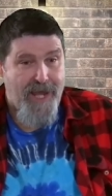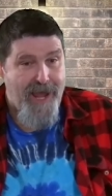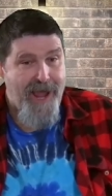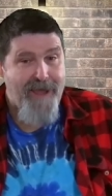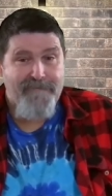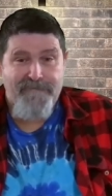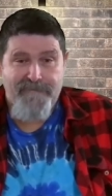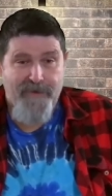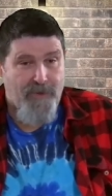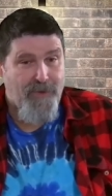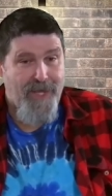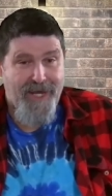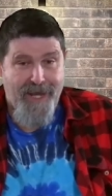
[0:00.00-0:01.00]
i
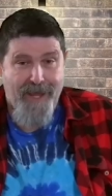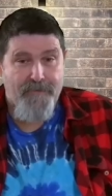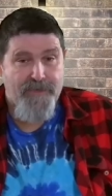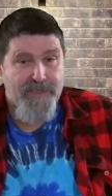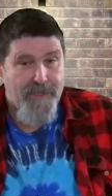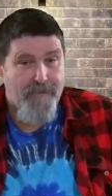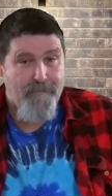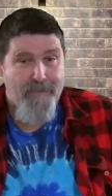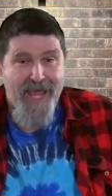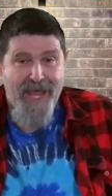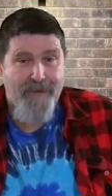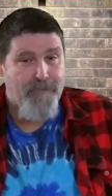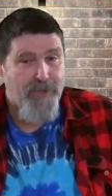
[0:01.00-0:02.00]
felt like i was in a
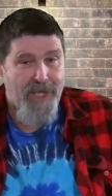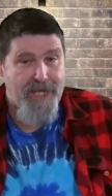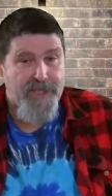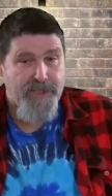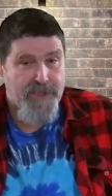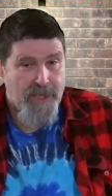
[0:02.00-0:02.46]
bad place